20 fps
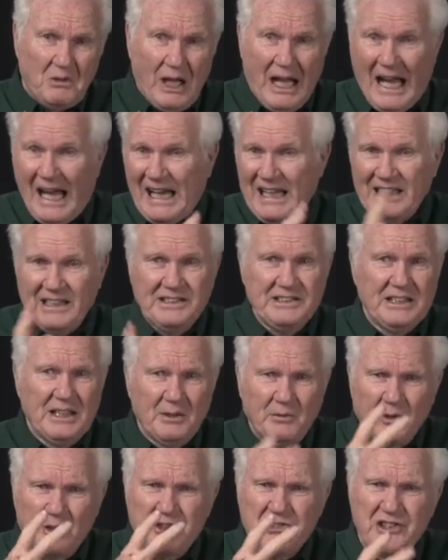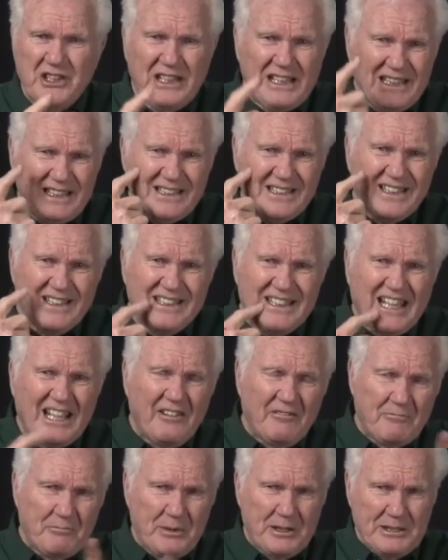I had never seen
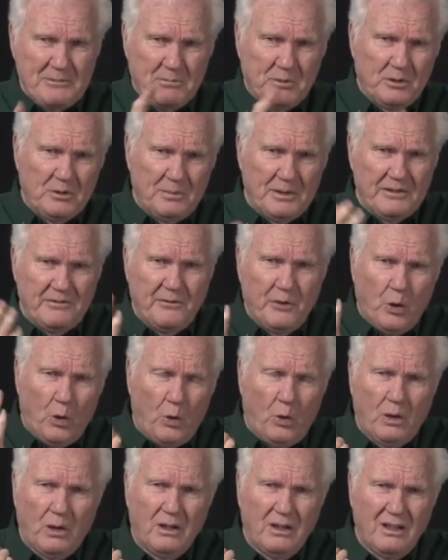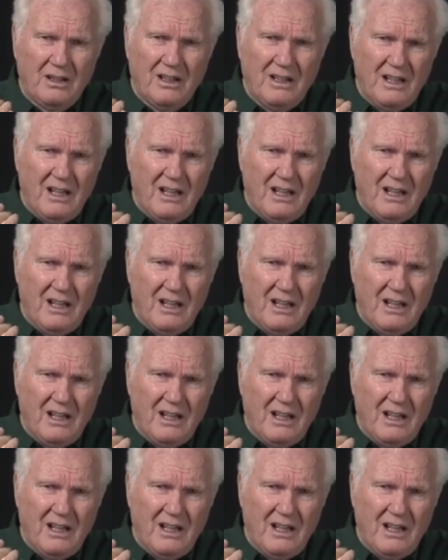deaf people before.